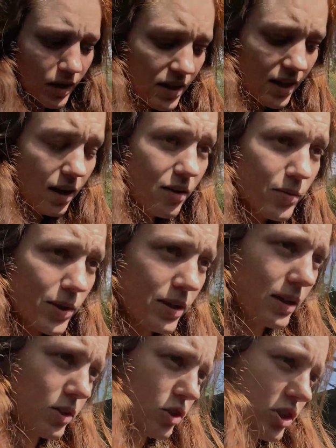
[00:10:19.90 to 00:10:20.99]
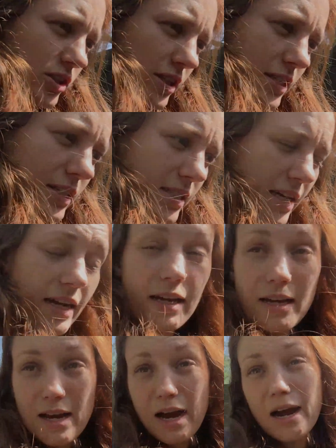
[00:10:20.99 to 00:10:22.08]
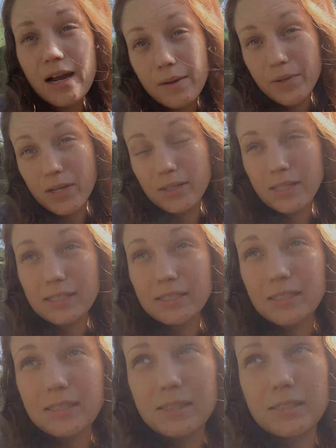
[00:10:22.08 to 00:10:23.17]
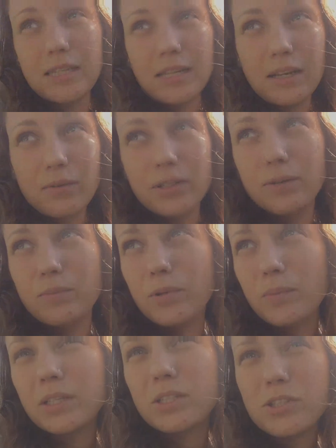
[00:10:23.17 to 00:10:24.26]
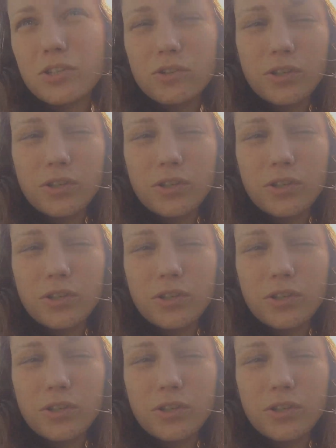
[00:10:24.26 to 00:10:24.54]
That'll have to be an electrician that does that. I am not licensed, and I would need permits to do